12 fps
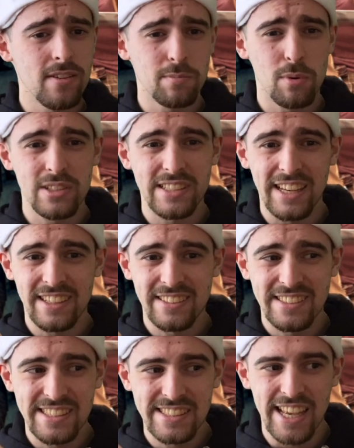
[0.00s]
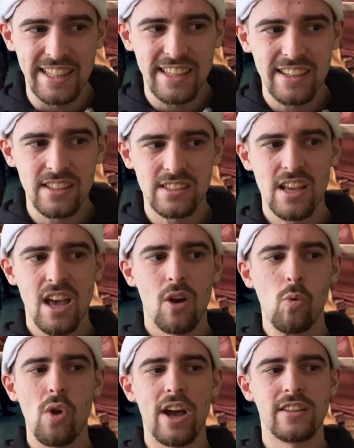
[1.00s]
per second settings.
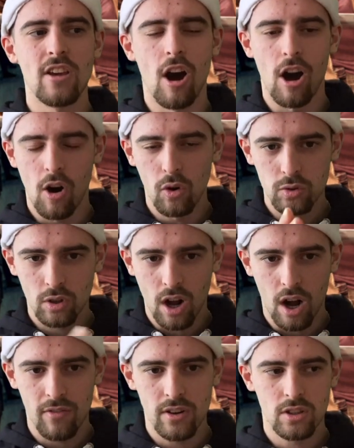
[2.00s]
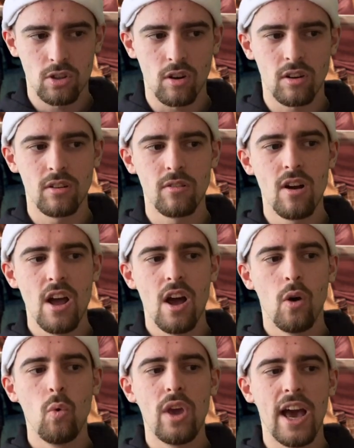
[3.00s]
We had the auto cover toggle.
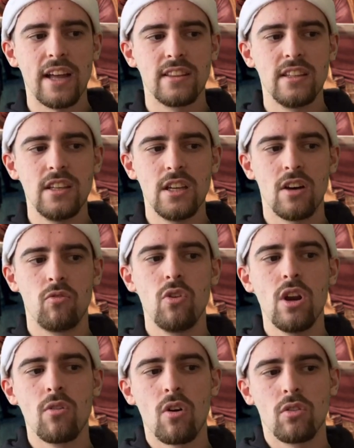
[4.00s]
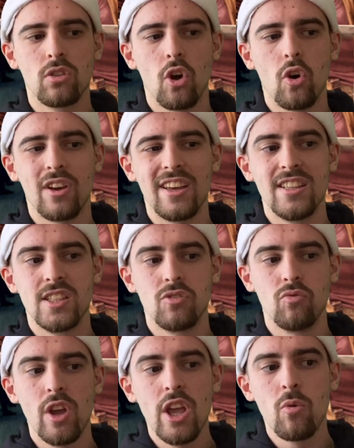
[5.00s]
We had the reroll tokens
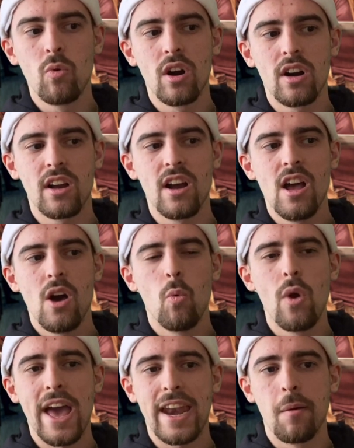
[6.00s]
rework. We had a